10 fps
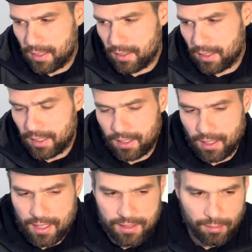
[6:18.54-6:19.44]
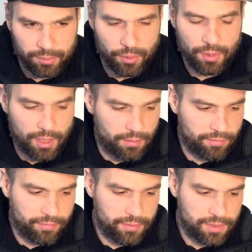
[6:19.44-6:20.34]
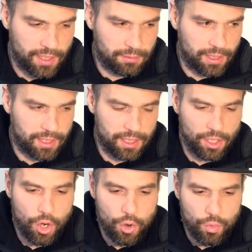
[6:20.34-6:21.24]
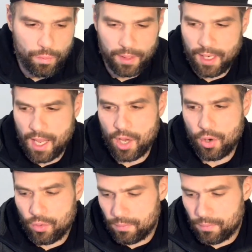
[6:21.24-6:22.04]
like a W kind of sound, like an O but L.